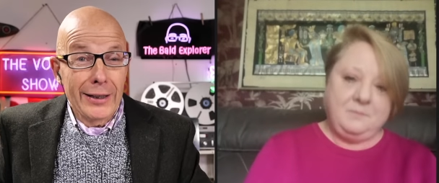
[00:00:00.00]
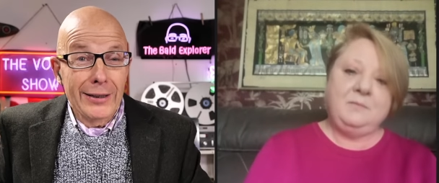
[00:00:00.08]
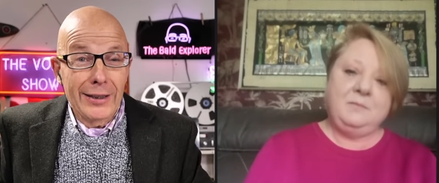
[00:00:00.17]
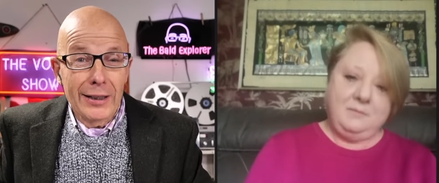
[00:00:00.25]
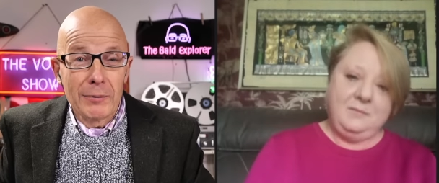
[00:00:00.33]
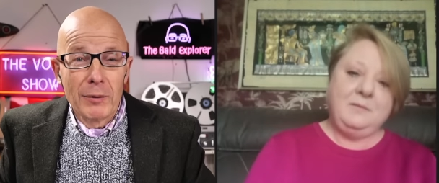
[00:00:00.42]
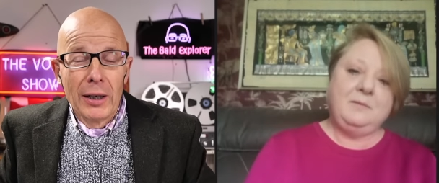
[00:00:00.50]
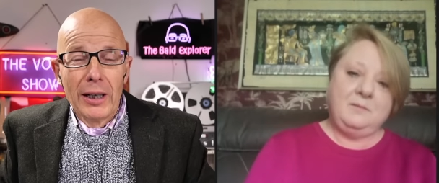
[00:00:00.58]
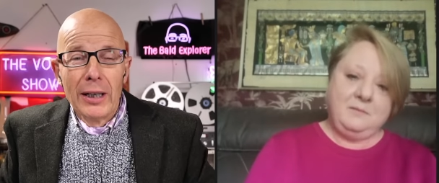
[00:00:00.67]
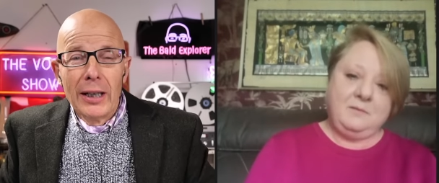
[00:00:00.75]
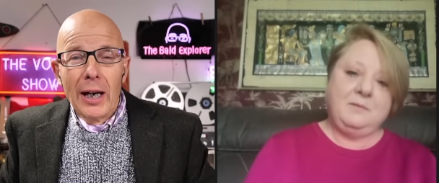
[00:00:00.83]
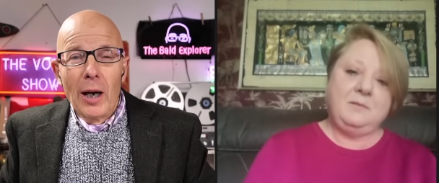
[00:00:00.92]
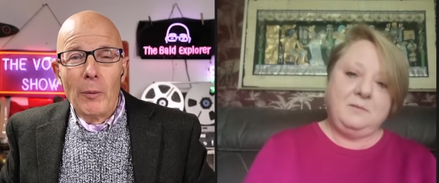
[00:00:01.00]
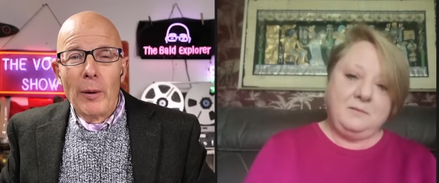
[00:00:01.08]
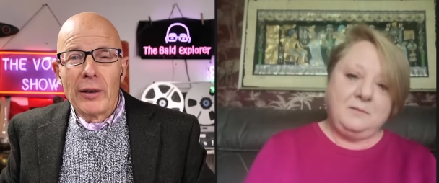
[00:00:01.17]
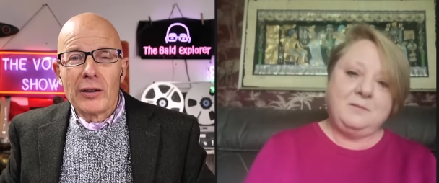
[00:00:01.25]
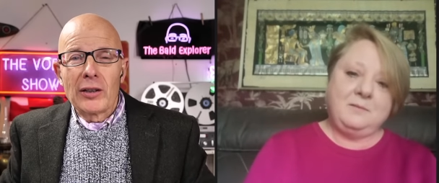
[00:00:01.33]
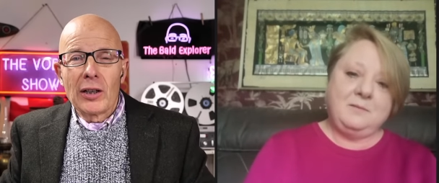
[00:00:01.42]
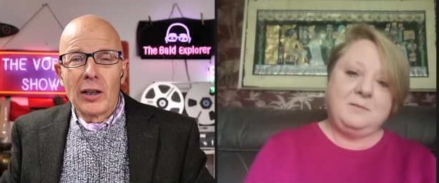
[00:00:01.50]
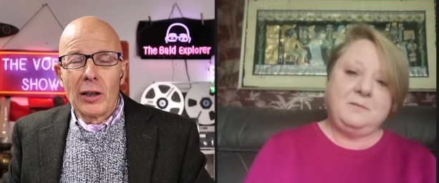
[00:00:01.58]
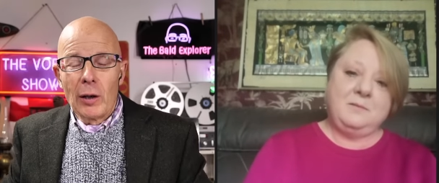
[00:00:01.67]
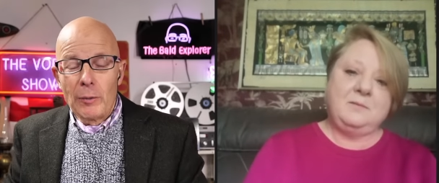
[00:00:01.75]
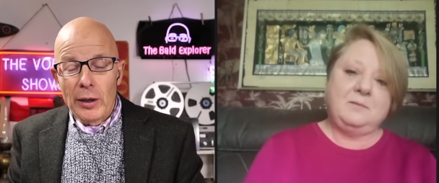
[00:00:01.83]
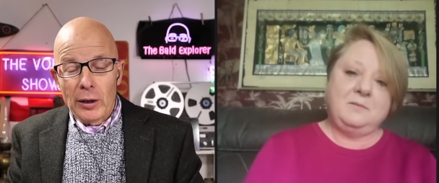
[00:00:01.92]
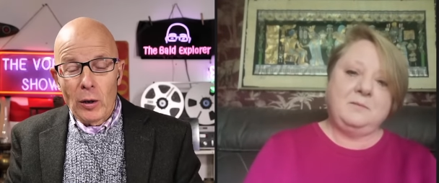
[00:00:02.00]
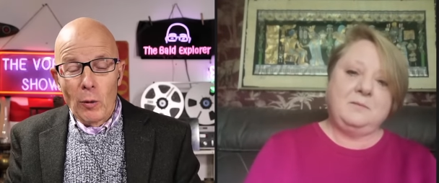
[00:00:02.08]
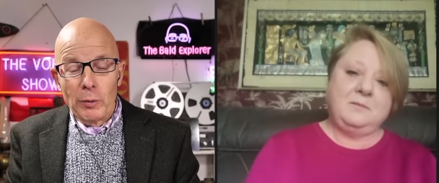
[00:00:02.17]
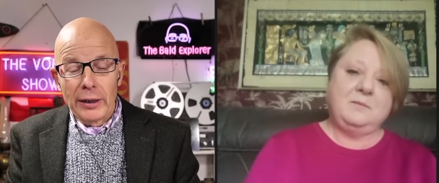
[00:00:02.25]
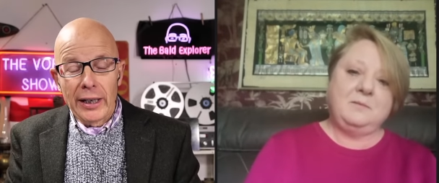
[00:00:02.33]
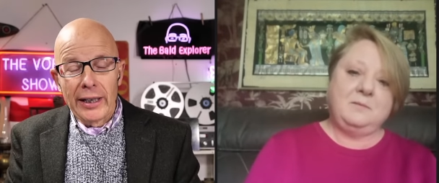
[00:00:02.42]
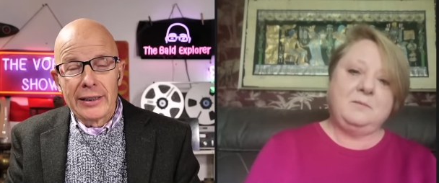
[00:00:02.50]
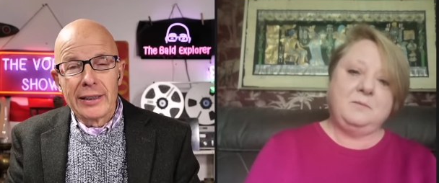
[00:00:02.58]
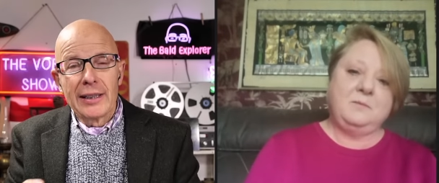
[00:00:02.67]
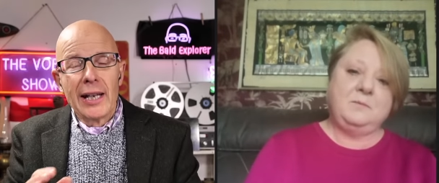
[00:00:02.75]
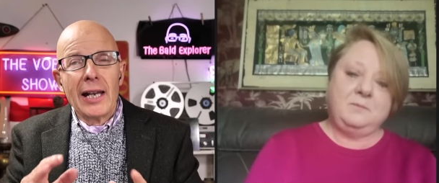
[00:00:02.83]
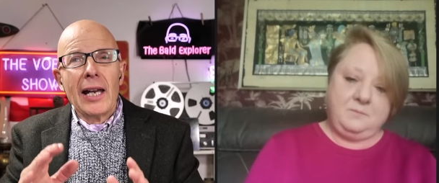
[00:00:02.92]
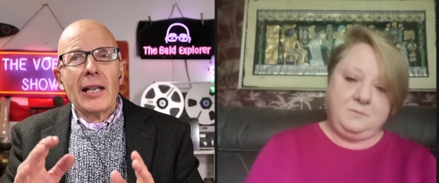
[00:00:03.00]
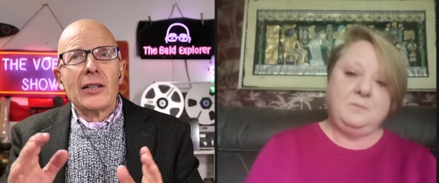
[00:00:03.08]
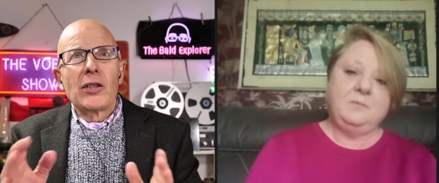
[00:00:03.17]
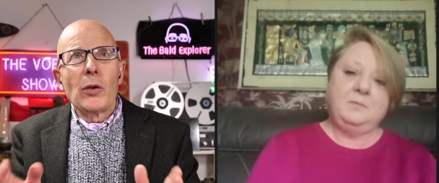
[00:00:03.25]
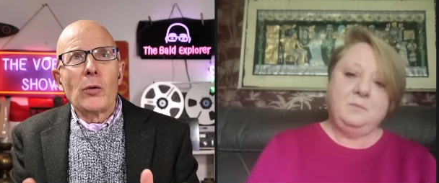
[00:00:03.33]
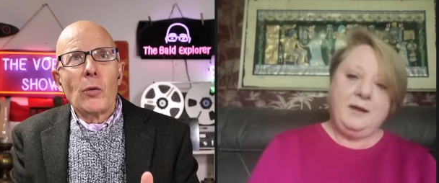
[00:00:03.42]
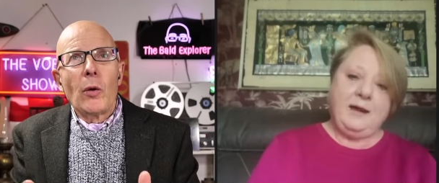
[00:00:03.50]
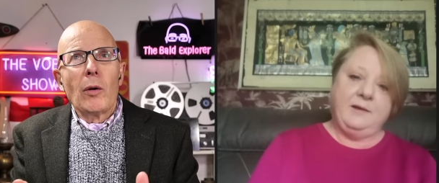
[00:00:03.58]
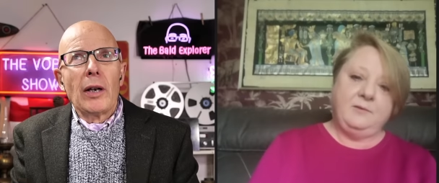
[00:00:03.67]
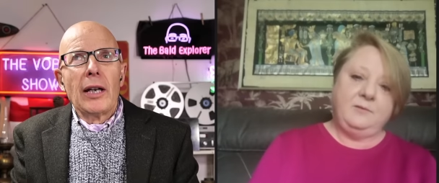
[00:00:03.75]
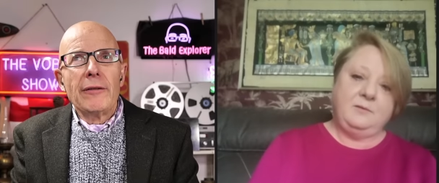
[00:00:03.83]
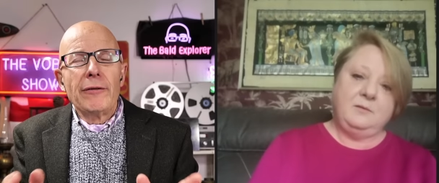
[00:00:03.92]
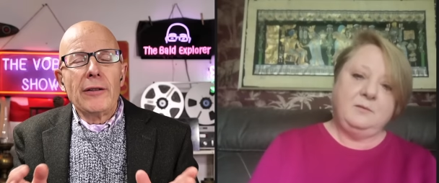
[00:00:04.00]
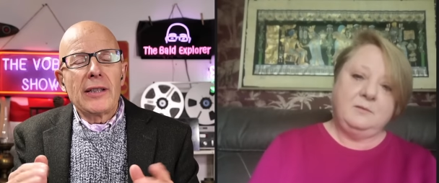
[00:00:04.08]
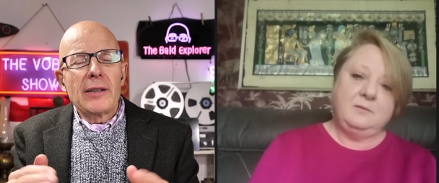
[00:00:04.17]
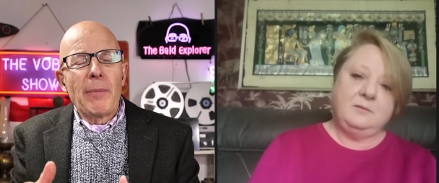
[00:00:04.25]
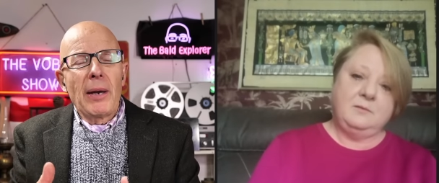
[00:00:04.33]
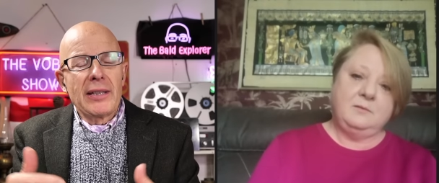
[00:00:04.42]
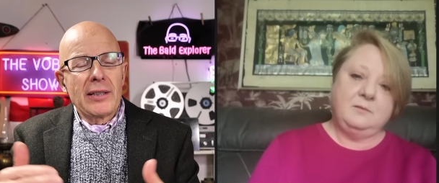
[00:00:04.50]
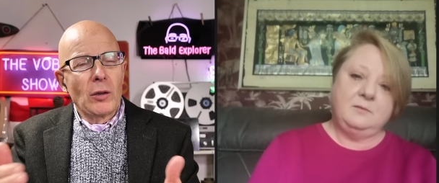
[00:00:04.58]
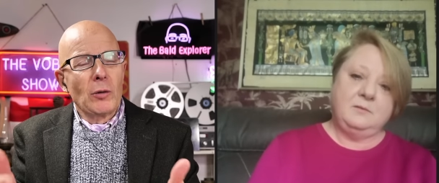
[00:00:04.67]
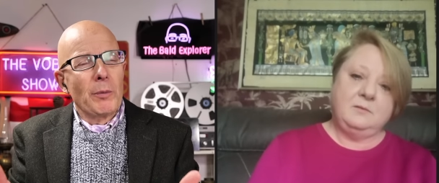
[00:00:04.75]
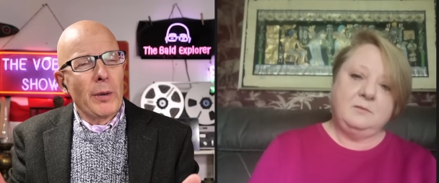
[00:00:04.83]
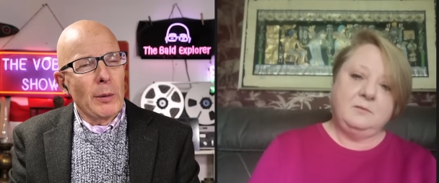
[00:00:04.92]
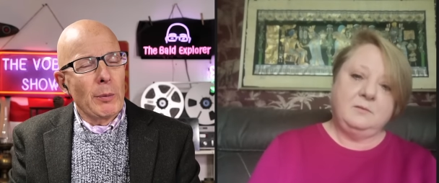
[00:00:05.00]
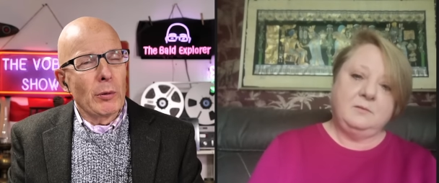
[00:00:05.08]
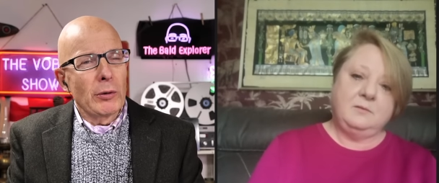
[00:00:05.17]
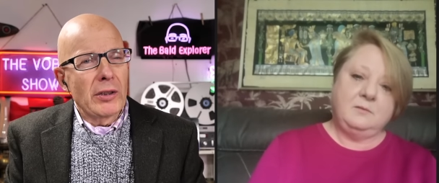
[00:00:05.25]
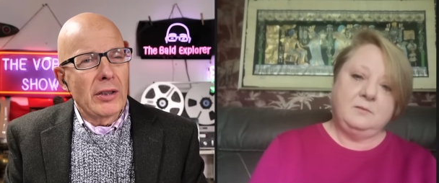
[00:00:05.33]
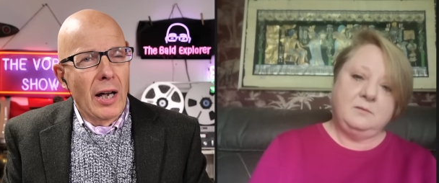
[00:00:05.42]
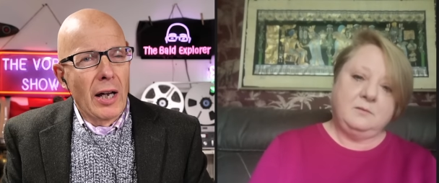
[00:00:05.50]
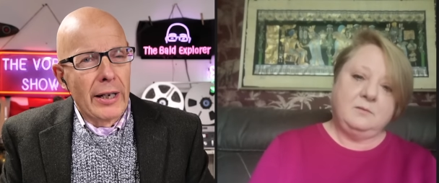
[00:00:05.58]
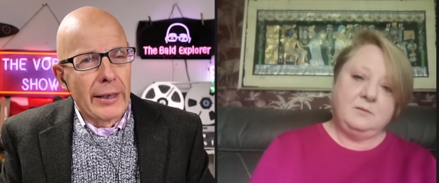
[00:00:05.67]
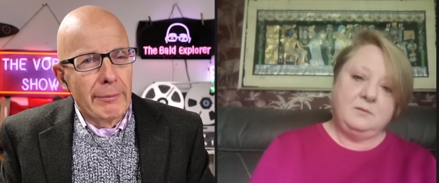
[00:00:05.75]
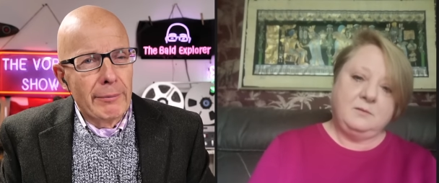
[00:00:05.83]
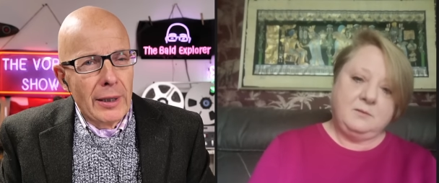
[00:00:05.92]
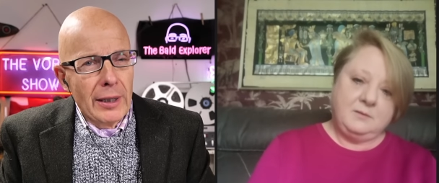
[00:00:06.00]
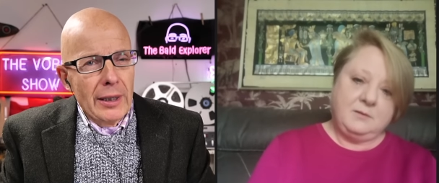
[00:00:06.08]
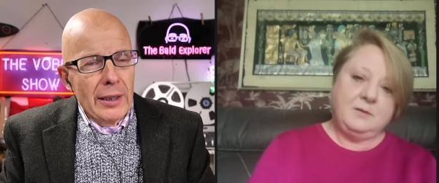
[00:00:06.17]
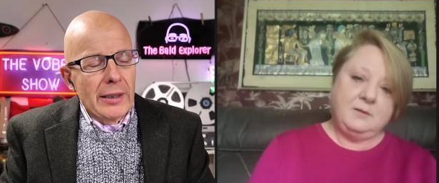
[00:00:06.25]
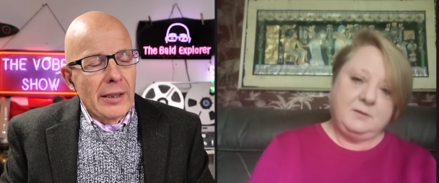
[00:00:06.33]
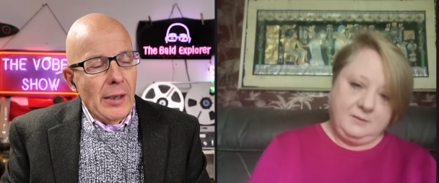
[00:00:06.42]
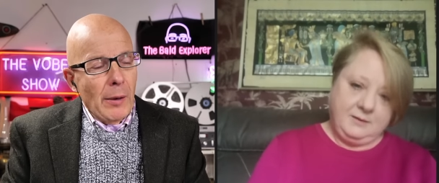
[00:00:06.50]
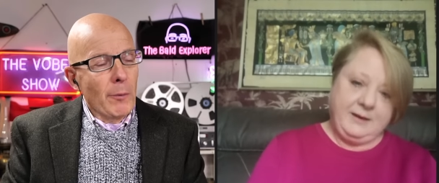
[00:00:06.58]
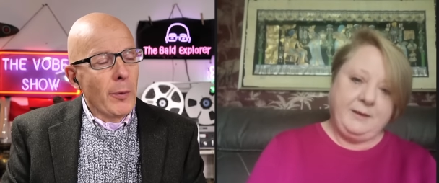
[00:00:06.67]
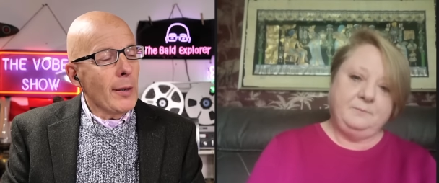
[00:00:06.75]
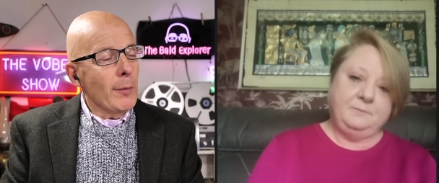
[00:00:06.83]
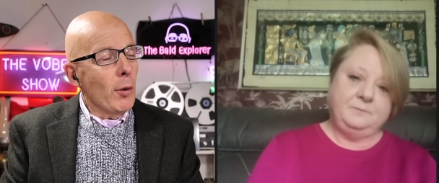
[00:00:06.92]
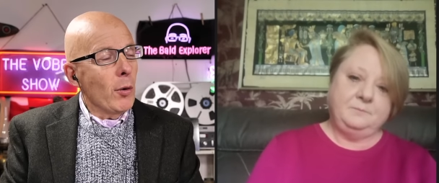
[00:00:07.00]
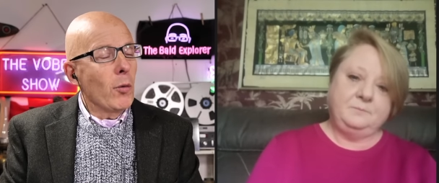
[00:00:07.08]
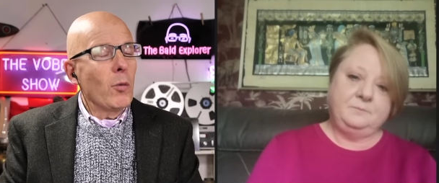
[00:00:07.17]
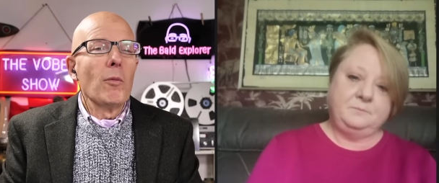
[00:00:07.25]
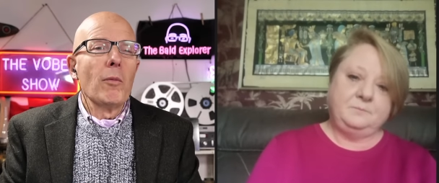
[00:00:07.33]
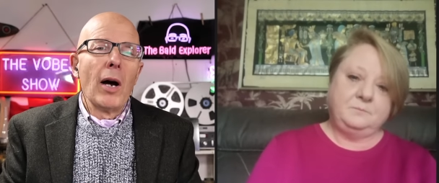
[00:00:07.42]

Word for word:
Speaker 1: can seem a bit uh, a bit complicated. So, if it's based on people's time, some people